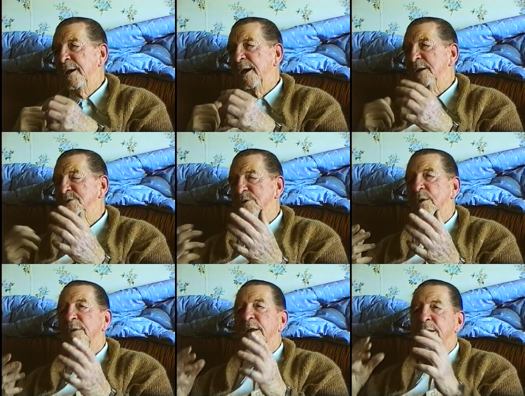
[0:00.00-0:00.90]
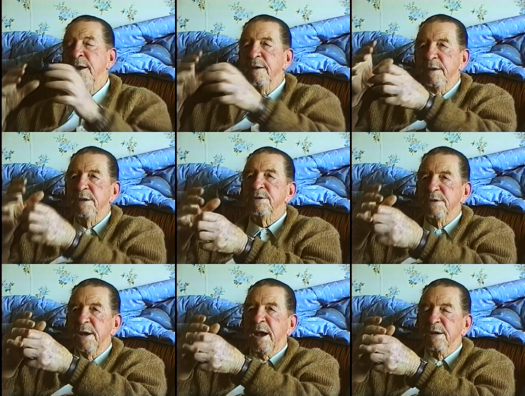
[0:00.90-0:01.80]
and so that these
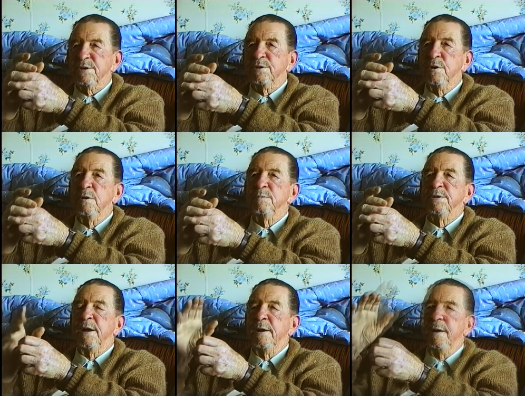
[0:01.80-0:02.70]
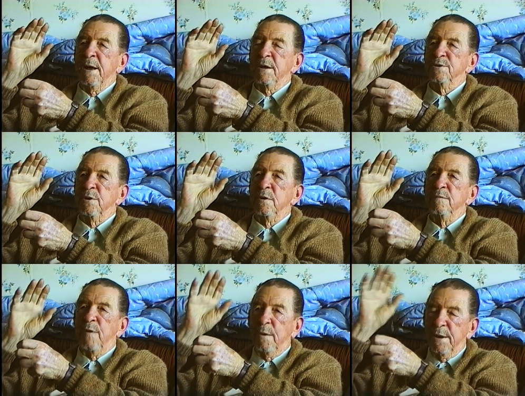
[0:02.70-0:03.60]
gas tubes that at a certain
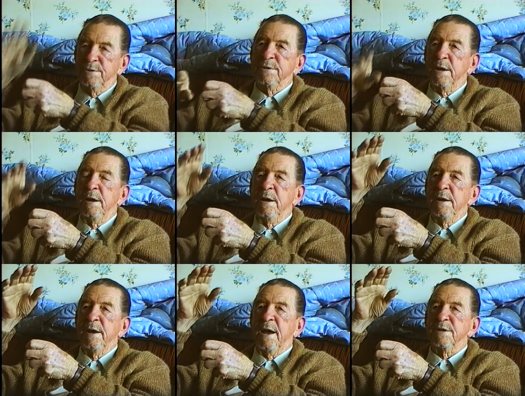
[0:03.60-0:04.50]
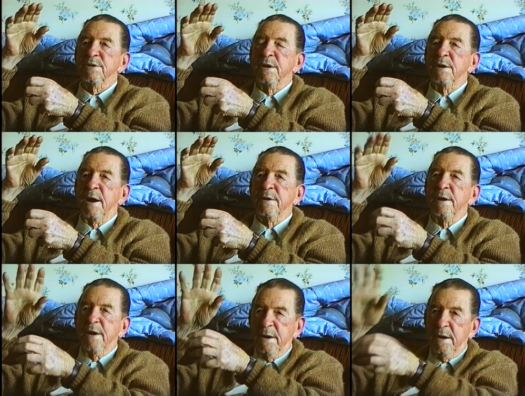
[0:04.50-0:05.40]
voltage the gas
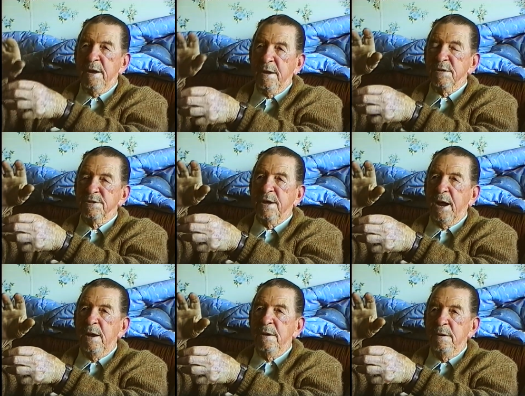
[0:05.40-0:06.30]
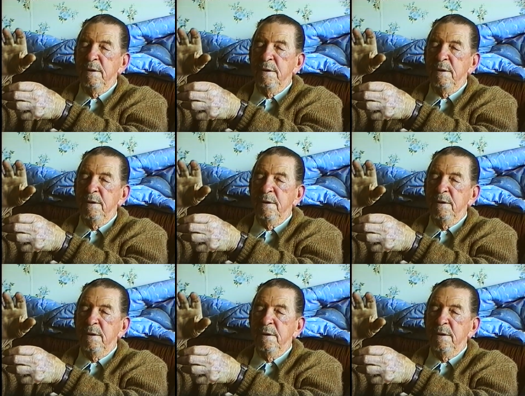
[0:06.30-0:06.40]
conducted and stayed